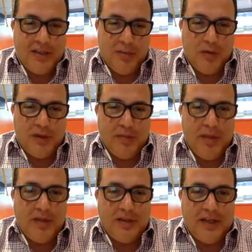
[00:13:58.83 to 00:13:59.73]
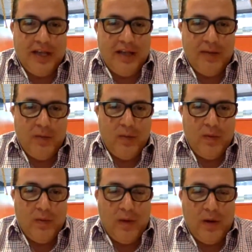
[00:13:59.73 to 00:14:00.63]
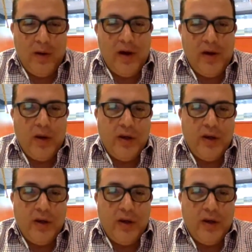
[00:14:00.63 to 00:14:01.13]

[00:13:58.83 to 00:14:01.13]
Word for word: just mostly buzz today? where, what are